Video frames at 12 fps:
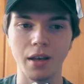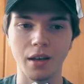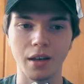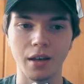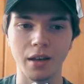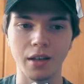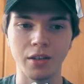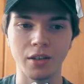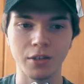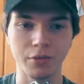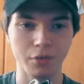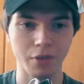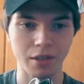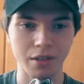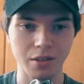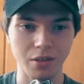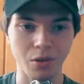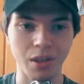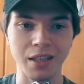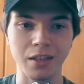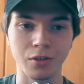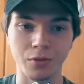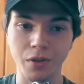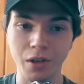uh, interference or
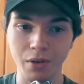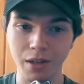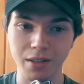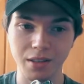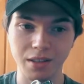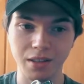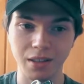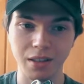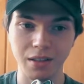interference,